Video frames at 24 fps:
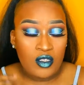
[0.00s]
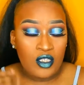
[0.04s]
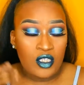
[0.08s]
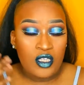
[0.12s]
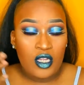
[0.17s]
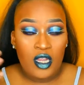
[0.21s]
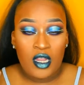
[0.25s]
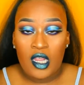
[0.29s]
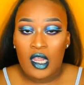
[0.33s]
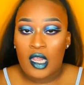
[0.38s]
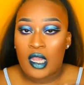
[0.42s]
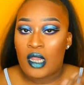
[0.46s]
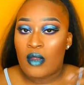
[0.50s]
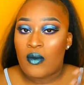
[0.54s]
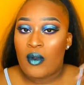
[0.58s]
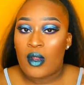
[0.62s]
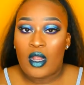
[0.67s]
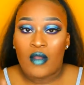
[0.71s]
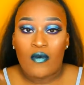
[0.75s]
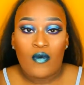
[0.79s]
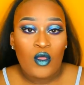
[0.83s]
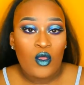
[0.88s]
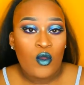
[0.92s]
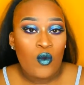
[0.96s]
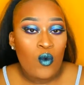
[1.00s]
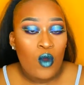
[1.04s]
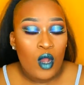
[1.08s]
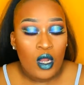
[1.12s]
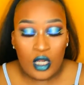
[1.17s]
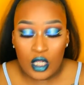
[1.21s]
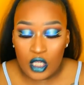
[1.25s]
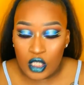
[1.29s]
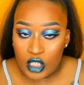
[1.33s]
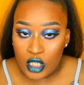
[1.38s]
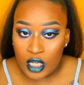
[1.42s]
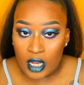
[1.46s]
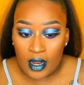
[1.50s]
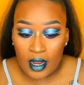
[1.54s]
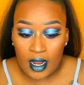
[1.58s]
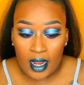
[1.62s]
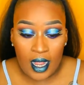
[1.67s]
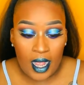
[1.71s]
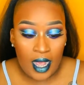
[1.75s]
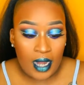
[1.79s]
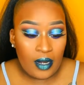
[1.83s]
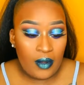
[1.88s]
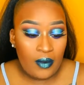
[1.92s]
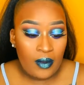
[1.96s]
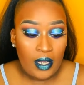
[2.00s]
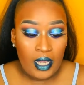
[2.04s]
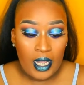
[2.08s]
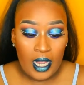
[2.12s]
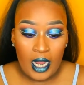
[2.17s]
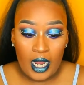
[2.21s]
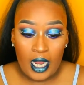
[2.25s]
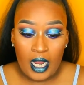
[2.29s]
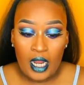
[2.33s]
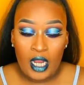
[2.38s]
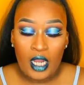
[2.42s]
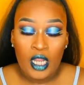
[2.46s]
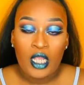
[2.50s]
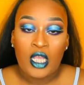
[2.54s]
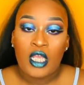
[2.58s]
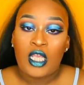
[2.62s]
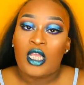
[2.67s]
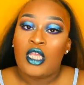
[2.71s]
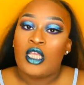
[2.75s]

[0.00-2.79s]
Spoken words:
Share it wherever you want to share it. I don't care.